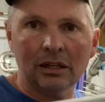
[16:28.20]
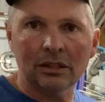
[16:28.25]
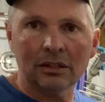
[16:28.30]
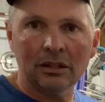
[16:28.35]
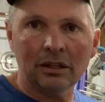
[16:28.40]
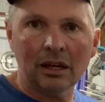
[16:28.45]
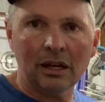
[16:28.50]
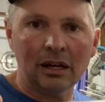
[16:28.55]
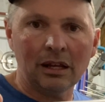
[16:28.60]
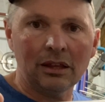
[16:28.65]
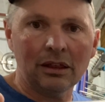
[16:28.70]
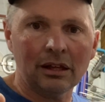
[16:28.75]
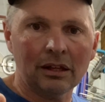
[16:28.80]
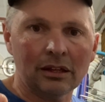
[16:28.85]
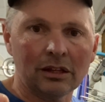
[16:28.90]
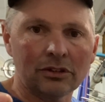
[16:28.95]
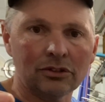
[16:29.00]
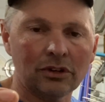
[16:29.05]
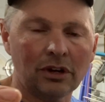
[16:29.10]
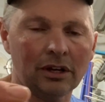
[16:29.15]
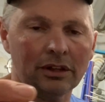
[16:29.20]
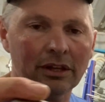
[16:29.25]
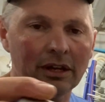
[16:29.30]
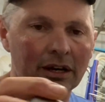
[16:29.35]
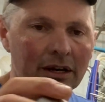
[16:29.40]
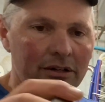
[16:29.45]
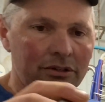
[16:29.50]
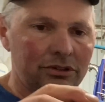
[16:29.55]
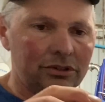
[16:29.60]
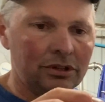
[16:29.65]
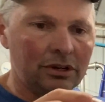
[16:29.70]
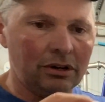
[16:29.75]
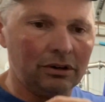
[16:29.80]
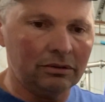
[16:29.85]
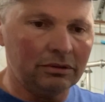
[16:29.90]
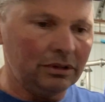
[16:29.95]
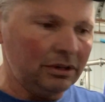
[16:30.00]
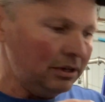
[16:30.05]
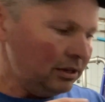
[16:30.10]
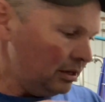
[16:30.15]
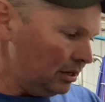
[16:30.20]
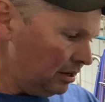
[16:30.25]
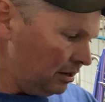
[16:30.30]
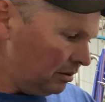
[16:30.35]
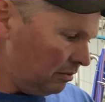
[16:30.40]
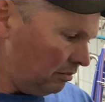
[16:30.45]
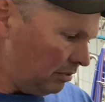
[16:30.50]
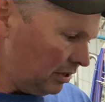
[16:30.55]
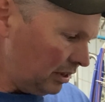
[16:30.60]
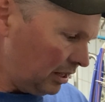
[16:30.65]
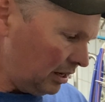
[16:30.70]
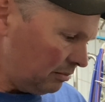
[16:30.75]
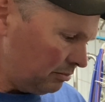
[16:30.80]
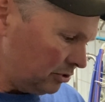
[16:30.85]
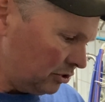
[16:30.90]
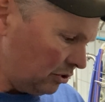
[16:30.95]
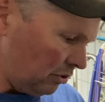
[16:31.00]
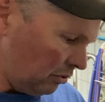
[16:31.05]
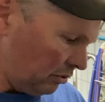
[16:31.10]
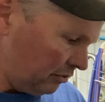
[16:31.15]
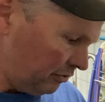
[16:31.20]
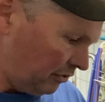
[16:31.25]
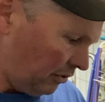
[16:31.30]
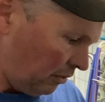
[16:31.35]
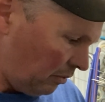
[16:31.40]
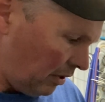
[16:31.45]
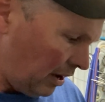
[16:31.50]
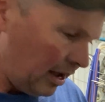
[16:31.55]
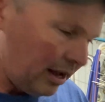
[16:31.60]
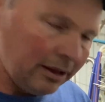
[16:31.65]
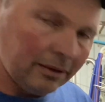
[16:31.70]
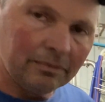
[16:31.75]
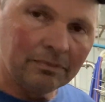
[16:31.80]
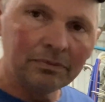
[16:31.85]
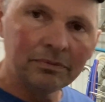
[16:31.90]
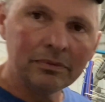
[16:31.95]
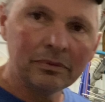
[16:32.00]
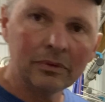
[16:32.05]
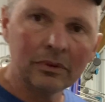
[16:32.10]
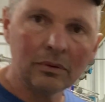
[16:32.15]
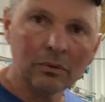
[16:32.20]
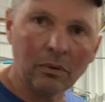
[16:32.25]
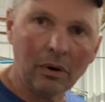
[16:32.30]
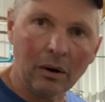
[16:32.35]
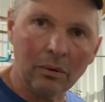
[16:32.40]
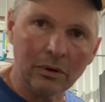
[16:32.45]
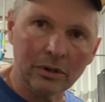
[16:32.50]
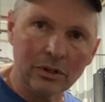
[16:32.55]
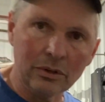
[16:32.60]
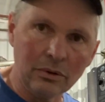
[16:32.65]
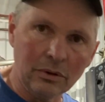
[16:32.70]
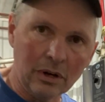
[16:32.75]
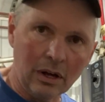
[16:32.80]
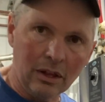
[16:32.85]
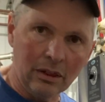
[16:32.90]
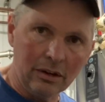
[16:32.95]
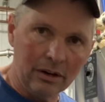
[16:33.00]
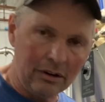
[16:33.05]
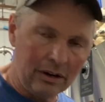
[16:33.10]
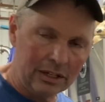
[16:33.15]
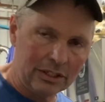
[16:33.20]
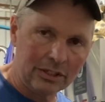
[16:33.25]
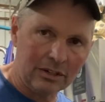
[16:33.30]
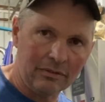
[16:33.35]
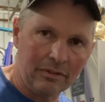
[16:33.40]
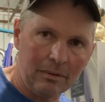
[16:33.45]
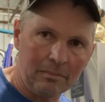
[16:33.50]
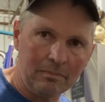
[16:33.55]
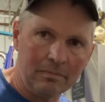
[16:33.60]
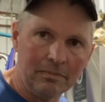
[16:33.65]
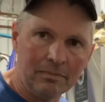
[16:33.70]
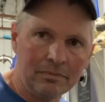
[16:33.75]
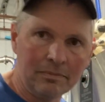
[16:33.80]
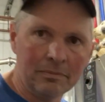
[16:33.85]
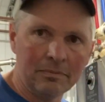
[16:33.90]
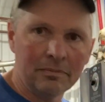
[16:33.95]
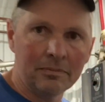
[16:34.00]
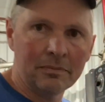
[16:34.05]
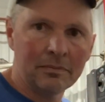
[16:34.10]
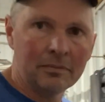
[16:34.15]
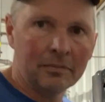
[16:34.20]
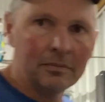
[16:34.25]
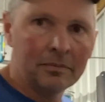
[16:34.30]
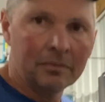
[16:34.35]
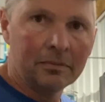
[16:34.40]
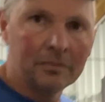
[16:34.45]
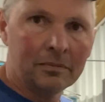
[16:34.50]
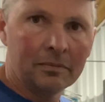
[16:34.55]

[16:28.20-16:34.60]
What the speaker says: anything that's on there, so we'll let them soak for a while we're doing all the rest of it.